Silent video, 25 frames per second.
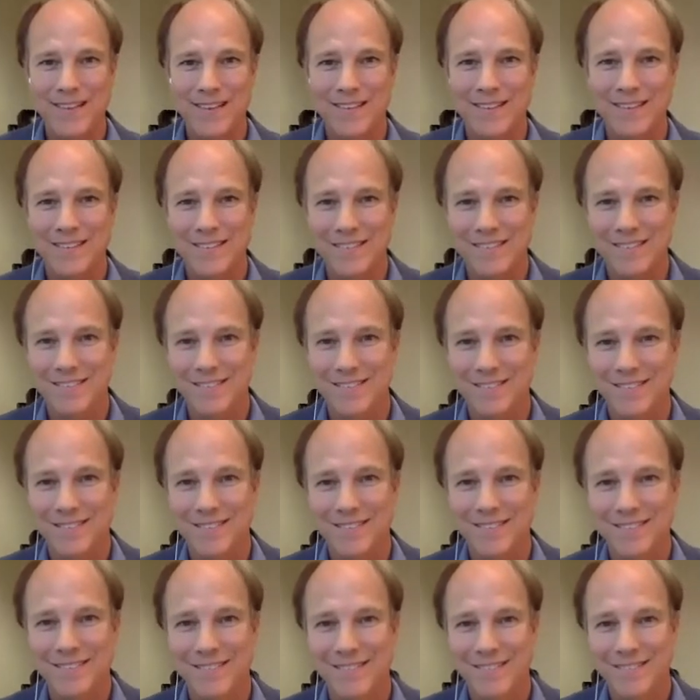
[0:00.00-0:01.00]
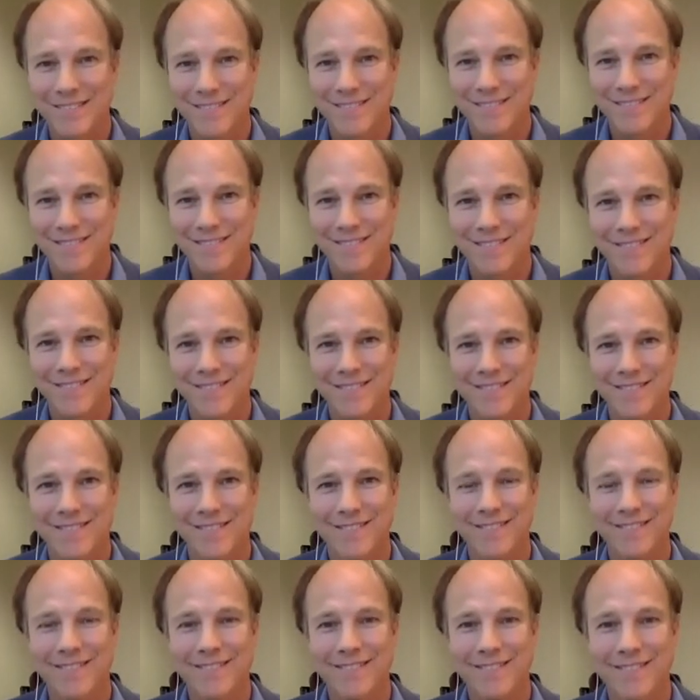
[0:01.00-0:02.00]

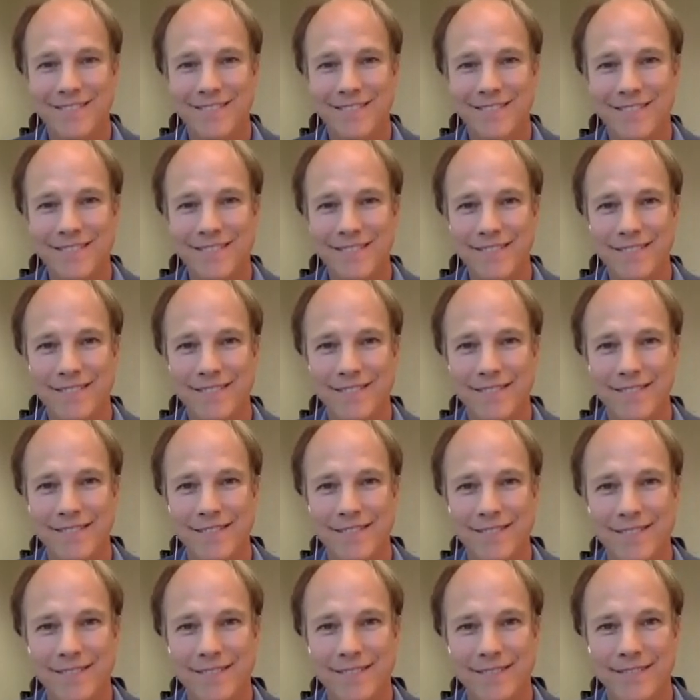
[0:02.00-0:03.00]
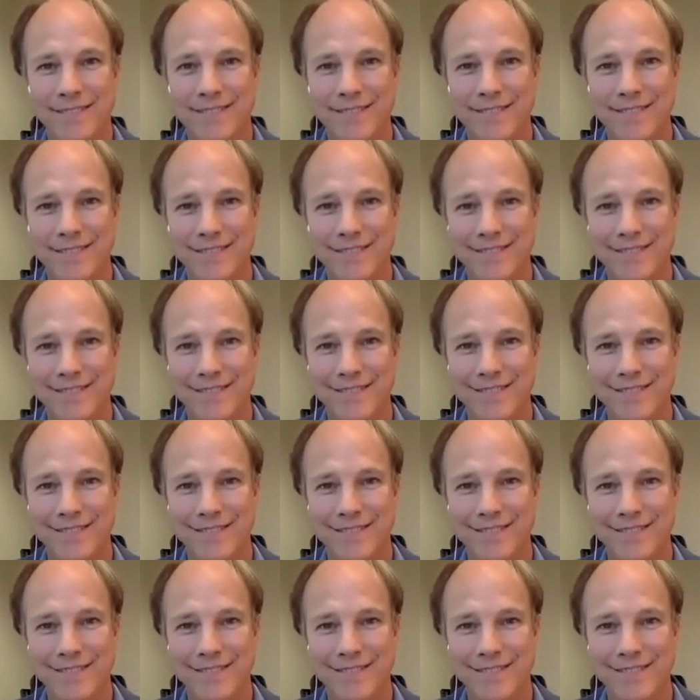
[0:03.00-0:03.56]
(silent)